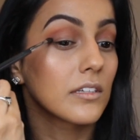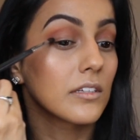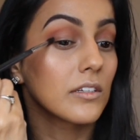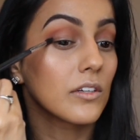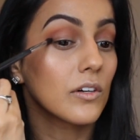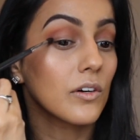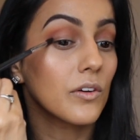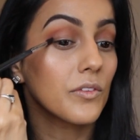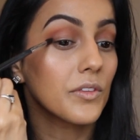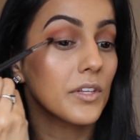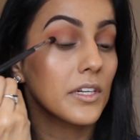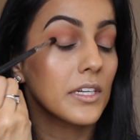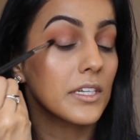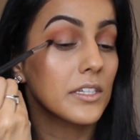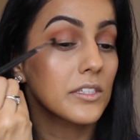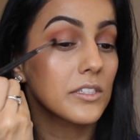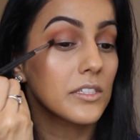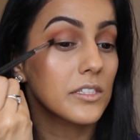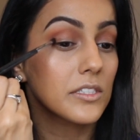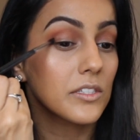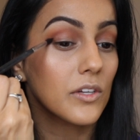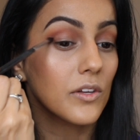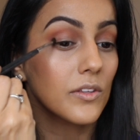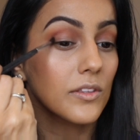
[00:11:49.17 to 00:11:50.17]
not on the lid,
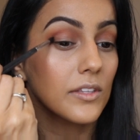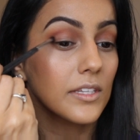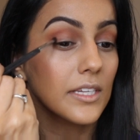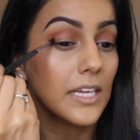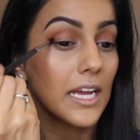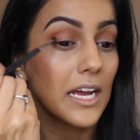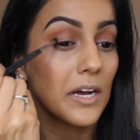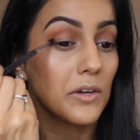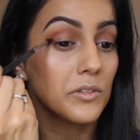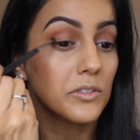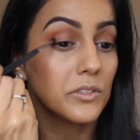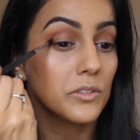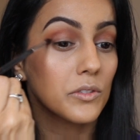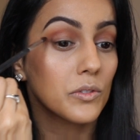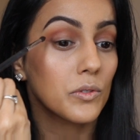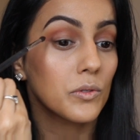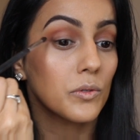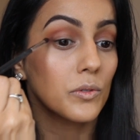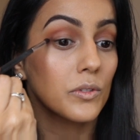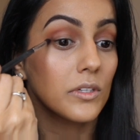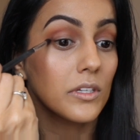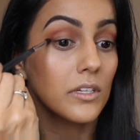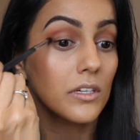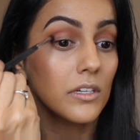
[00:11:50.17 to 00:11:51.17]
just on the outer
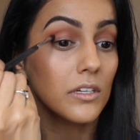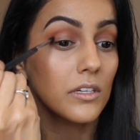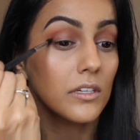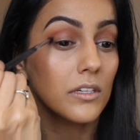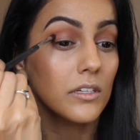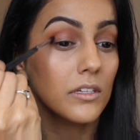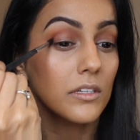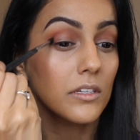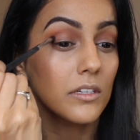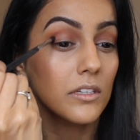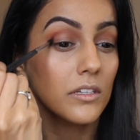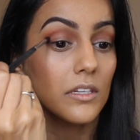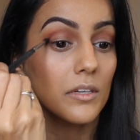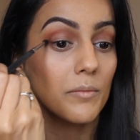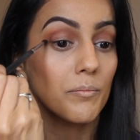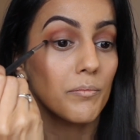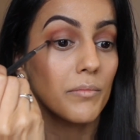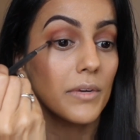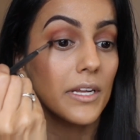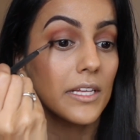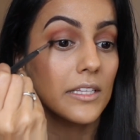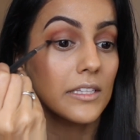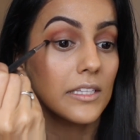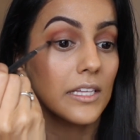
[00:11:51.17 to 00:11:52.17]
corner. I'm going to
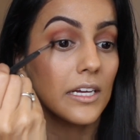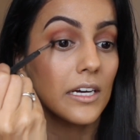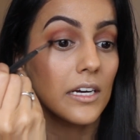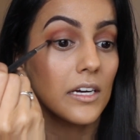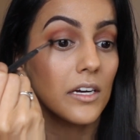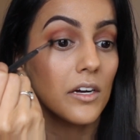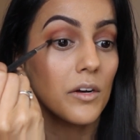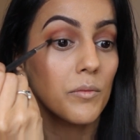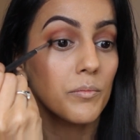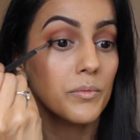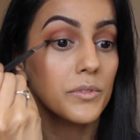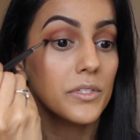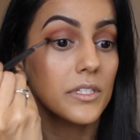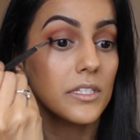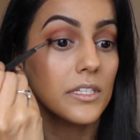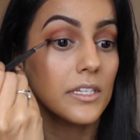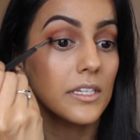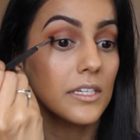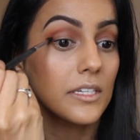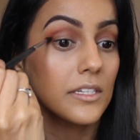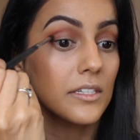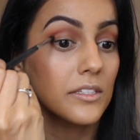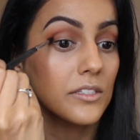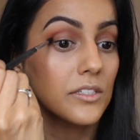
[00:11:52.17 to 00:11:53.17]
blend that up
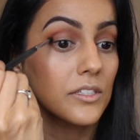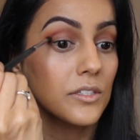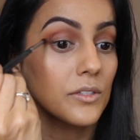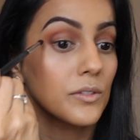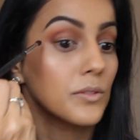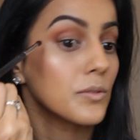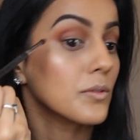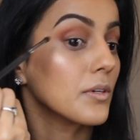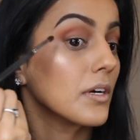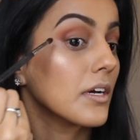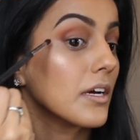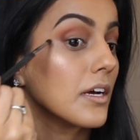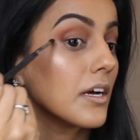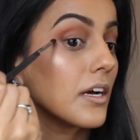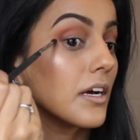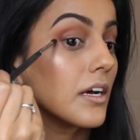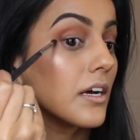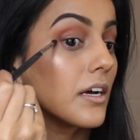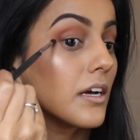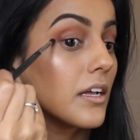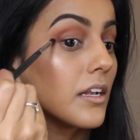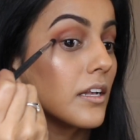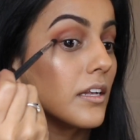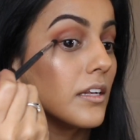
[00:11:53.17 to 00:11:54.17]
into
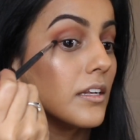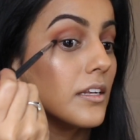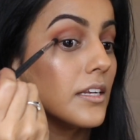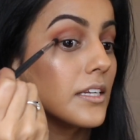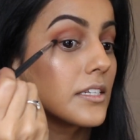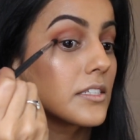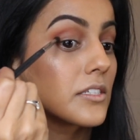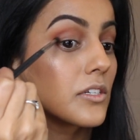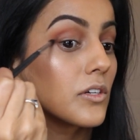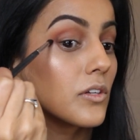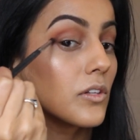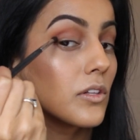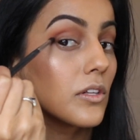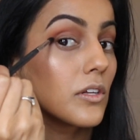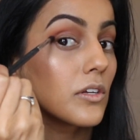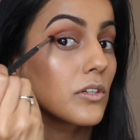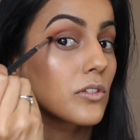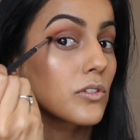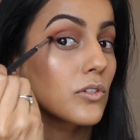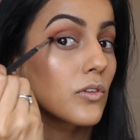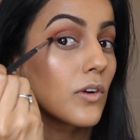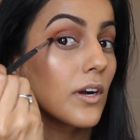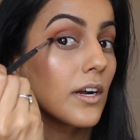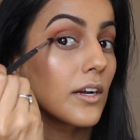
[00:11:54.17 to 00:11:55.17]
a little
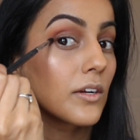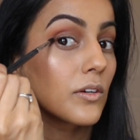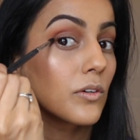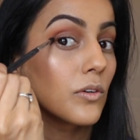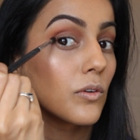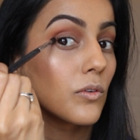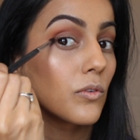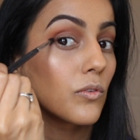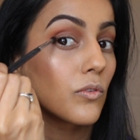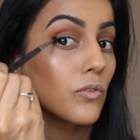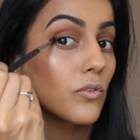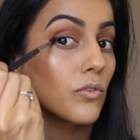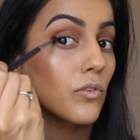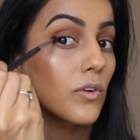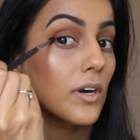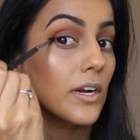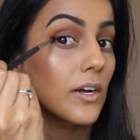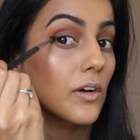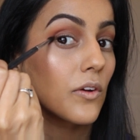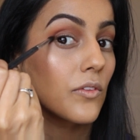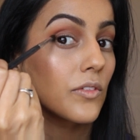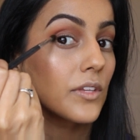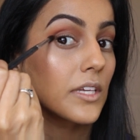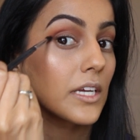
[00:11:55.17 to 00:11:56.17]
triangle
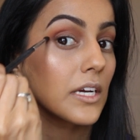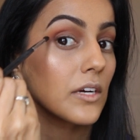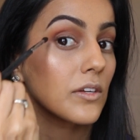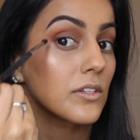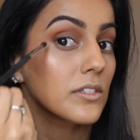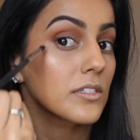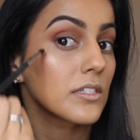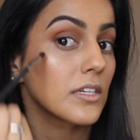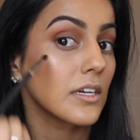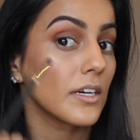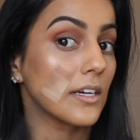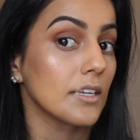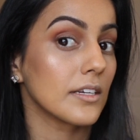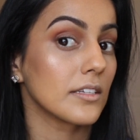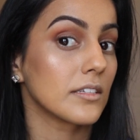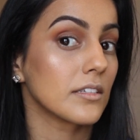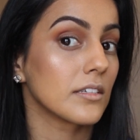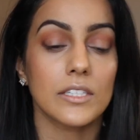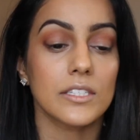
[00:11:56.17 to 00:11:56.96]
right on the outside.